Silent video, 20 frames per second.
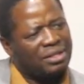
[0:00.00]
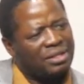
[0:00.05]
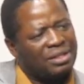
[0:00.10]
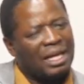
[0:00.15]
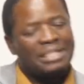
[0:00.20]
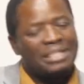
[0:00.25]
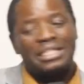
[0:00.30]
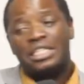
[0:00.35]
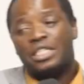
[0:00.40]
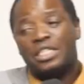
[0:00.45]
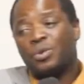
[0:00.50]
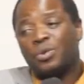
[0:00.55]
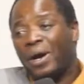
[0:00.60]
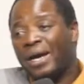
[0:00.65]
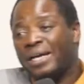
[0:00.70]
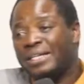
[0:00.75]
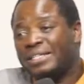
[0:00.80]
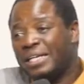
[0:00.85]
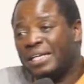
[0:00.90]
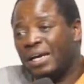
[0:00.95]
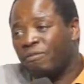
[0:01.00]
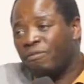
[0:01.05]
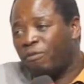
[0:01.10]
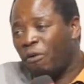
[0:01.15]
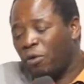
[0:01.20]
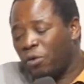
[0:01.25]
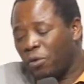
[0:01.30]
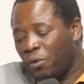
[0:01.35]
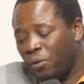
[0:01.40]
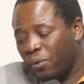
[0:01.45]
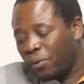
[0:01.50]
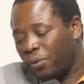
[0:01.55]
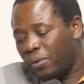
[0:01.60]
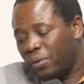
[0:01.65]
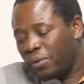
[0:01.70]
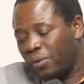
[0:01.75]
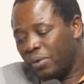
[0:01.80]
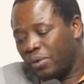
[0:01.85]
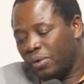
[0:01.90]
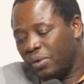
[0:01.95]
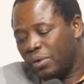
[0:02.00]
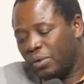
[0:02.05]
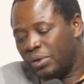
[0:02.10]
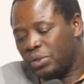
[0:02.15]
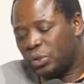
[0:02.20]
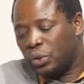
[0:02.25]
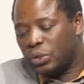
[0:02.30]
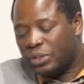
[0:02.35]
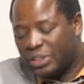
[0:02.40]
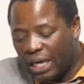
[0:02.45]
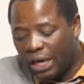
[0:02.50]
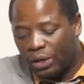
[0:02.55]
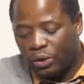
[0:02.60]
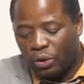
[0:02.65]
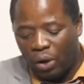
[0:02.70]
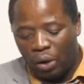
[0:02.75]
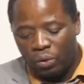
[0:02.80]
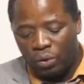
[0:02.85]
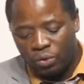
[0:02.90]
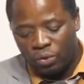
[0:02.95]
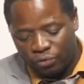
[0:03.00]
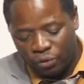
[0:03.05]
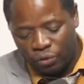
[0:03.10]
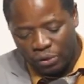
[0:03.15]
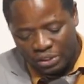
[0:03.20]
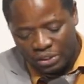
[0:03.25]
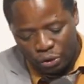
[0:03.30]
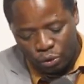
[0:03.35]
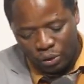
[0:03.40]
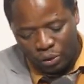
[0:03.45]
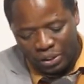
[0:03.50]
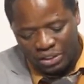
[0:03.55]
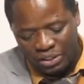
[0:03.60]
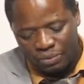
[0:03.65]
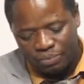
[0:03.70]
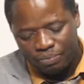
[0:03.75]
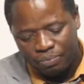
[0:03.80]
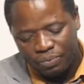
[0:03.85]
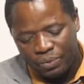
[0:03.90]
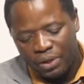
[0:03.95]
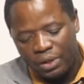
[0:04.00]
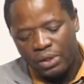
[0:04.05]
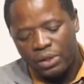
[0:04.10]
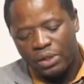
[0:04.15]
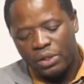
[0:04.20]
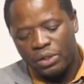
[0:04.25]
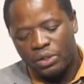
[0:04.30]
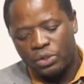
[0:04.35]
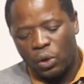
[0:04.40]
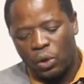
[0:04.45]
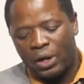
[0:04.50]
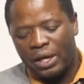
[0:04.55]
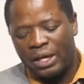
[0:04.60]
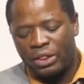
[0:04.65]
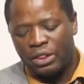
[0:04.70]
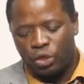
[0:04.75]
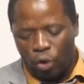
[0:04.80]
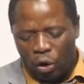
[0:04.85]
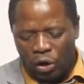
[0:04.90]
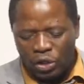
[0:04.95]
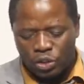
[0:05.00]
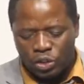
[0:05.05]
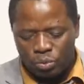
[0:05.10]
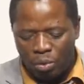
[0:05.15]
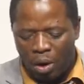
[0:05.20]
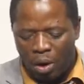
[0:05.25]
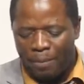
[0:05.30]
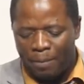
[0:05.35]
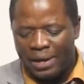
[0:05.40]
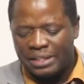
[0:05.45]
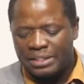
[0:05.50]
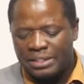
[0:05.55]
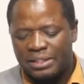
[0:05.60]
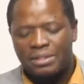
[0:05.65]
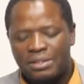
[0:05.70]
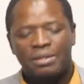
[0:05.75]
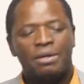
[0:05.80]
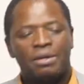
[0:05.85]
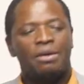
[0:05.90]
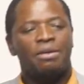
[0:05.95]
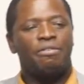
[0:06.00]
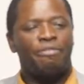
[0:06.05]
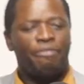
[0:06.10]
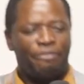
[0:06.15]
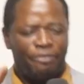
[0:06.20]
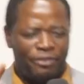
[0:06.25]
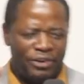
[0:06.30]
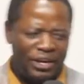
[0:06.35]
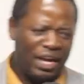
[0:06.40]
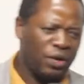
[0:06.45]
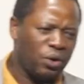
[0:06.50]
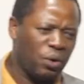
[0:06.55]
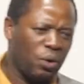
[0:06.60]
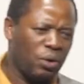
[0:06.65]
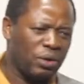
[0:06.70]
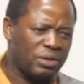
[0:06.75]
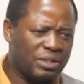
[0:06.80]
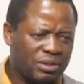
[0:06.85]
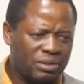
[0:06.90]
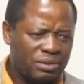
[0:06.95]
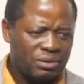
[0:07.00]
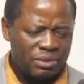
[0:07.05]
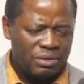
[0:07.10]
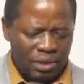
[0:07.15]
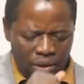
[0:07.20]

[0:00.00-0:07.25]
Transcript: that is waiting for you to take you out of your situation. So, in those moments, fear not.